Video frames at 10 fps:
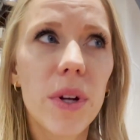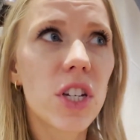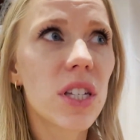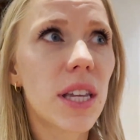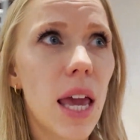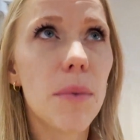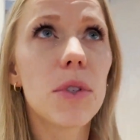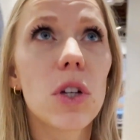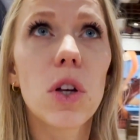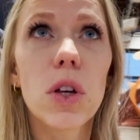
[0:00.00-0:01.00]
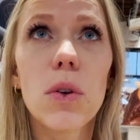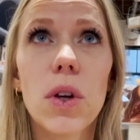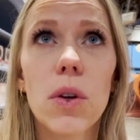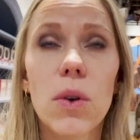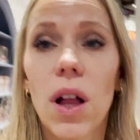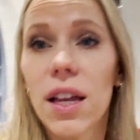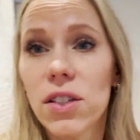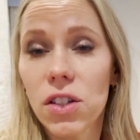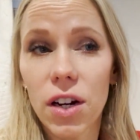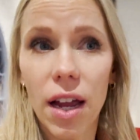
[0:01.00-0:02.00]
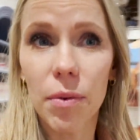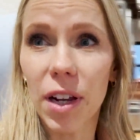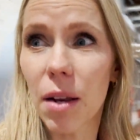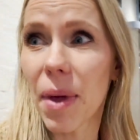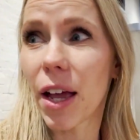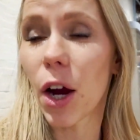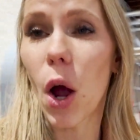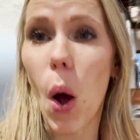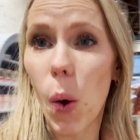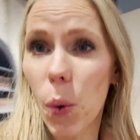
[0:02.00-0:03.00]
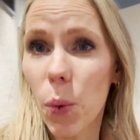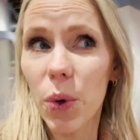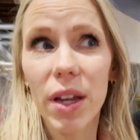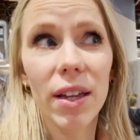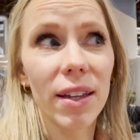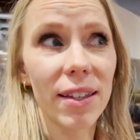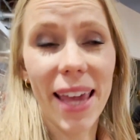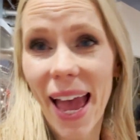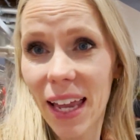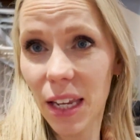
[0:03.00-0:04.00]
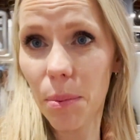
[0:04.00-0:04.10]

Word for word: just came to Goo Goo Cluster and we're gonna make our own candy